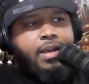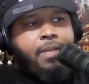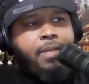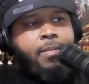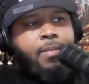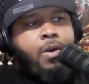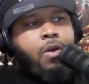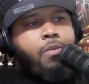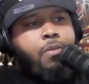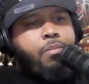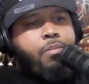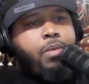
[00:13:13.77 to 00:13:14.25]

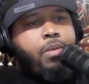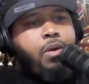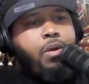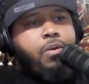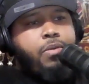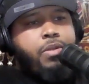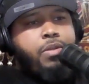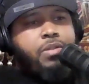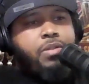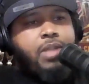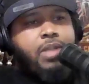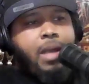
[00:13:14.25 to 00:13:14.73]
come on,
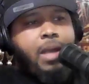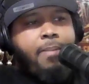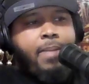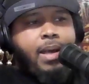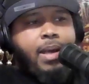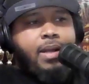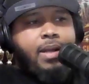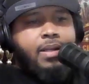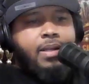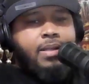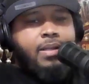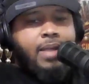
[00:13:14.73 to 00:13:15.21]
bro. You
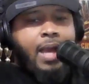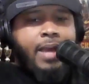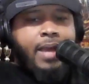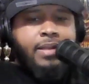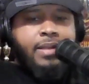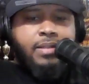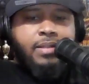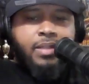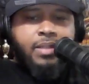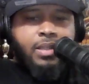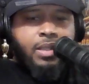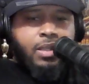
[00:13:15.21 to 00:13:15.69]
talking about a
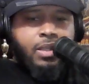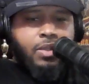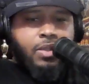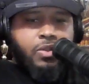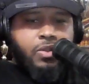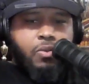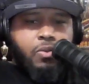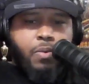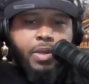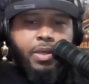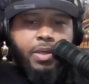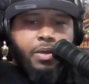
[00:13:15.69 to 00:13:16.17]

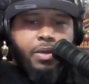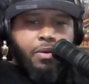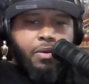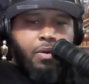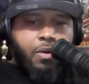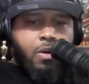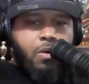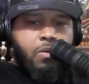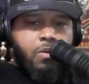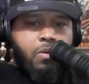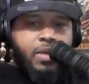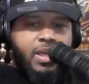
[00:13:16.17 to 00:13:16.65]
19,
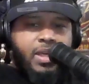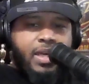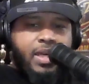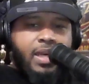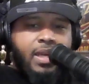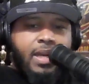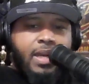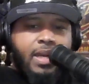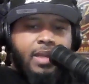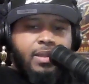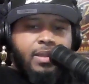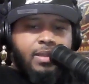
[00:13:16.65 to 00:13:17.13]
20-year-old
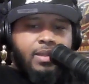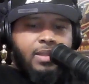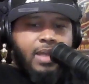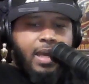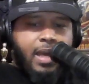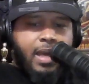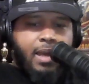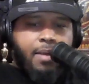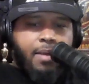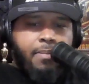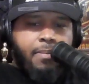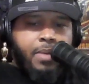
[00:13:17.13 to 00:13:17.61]
kid at the
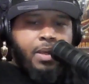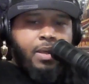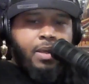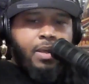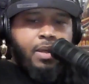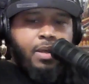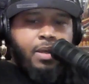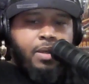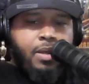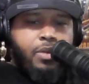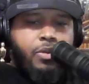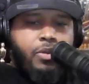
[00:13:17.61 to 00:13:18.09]
time.
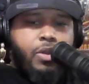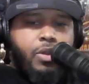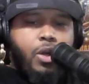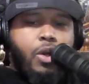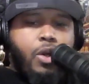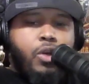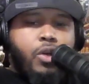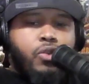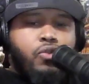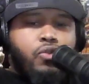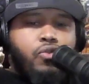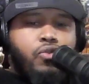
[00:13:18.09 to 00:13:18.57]

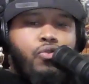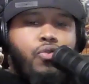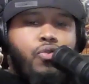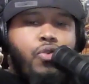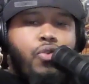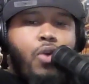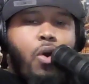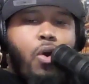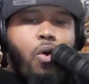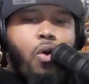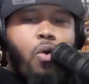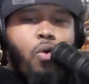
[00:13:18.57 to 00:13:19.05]
There's
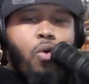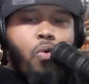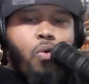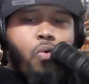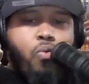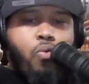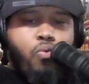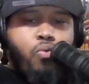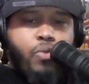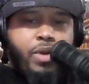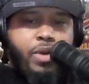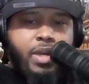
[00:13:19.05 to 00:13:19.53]

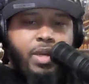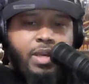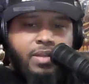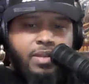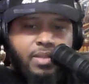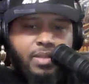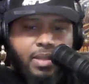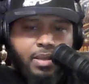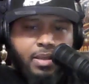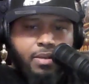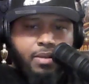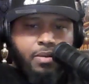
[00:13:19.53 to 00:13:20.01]
no
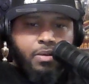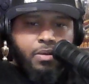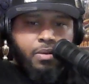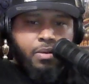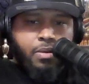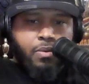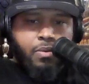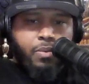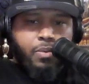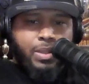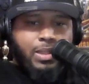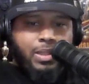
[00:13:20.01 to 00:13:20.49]
reason
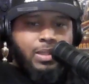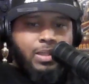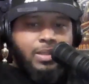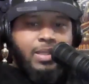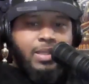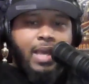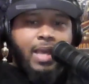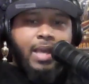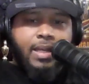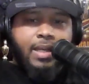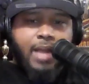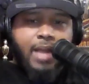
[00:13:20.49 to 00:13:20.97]
with the
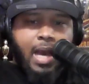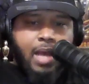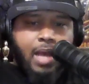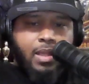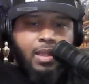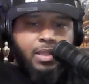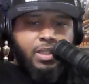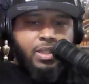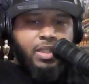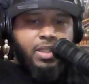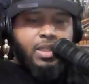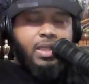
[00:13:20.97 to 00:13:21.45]

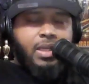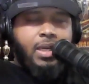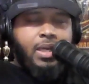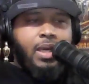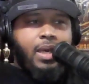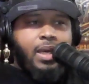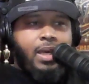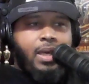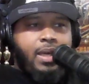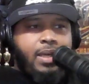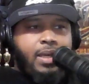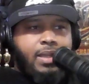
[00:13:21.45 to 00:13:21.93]

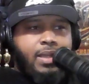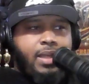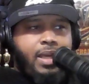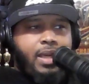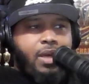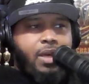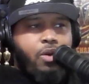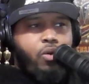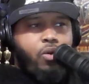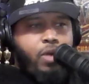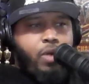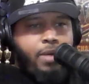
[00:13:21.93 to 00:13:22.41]
technology,
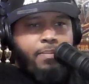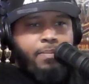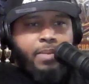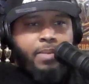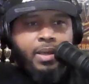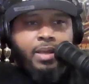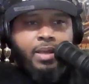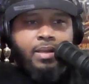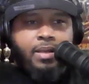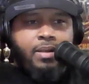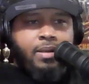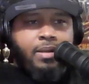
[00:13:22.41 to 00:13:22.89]
the
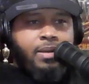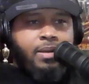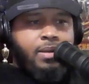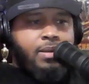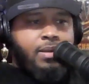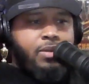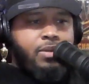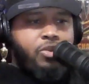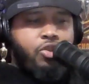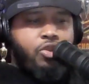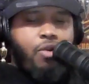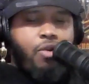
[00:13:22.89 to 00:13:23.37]
equipment,
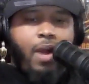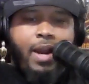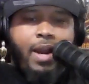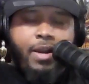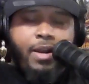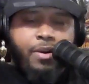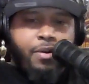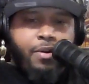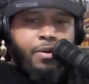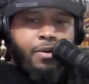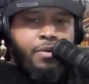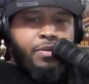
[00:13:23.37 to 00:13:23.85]

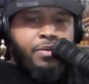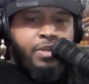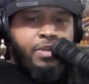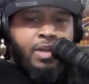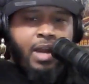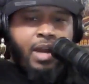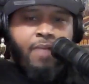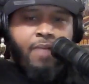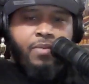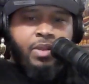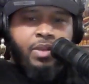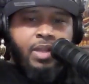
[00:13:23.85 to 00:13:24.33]
trainers,
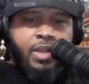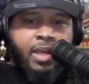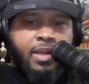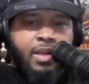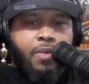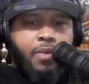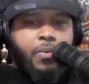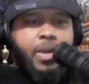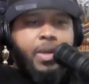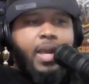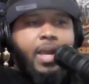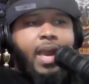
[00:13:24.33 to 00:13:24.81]
and
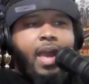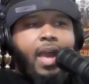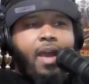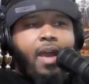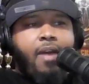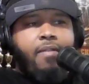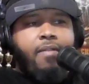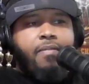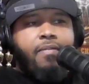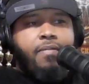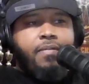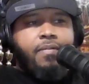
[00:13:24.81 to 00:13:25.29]
everything that we
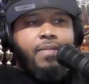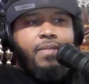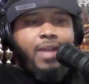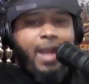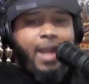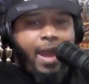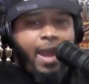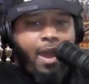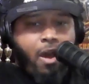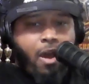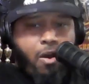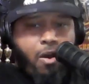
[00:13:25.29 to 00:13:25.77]
have
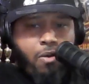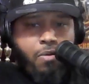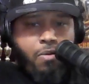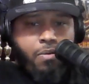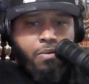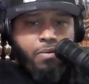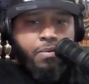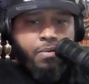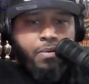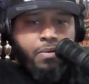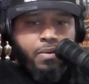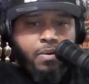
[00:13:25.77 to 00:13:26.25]

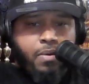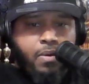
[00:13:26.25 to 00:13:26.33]
now,